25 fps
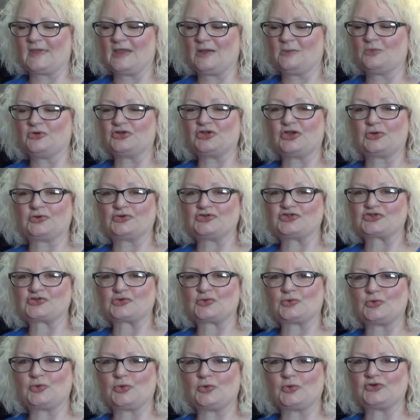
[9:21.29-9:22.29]
would go to
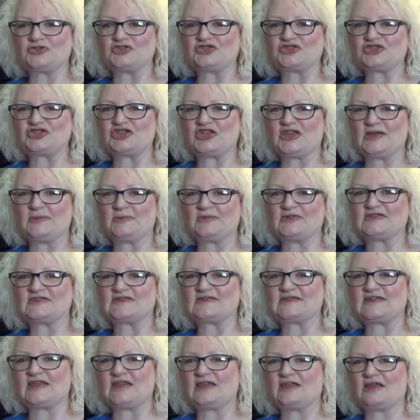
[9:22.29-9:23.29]
school and she would
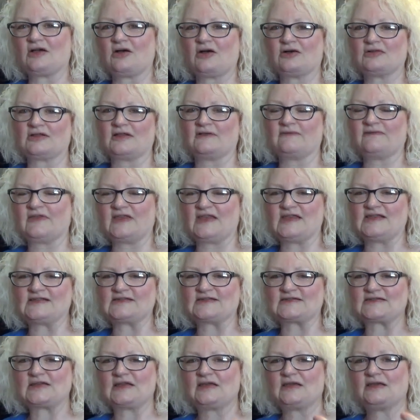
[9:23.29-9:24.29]
see all of
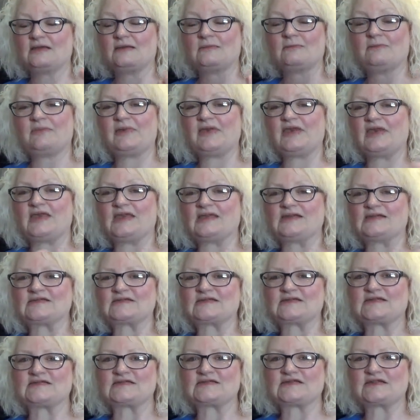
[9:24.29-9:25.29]
these
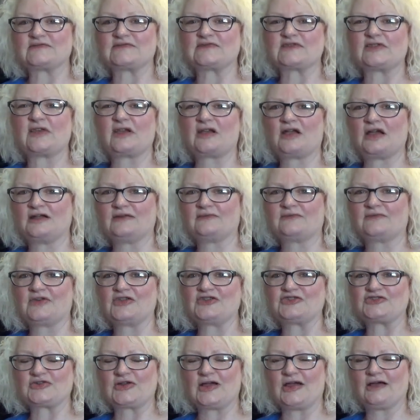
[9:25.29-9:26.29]
beings and stuff. So that kind of
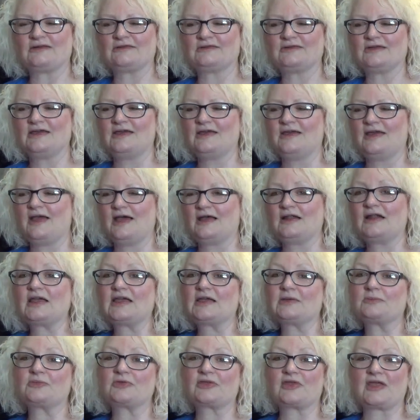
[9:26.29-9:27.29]
freaked her out. And I
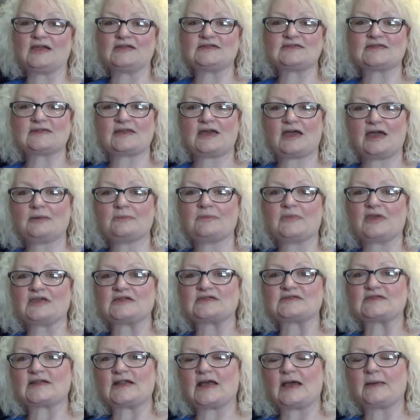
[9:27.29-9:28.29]
can relate to that
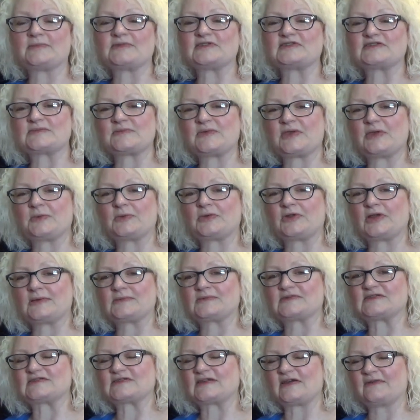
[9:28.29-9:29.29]
because it happened to me when I
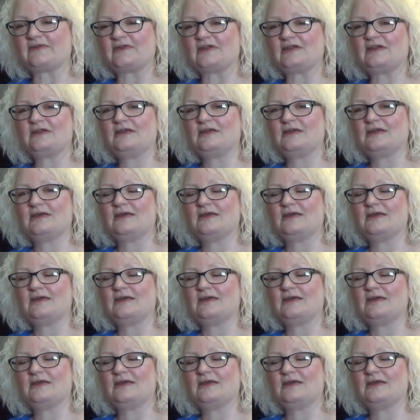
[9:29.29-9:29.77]
was seven.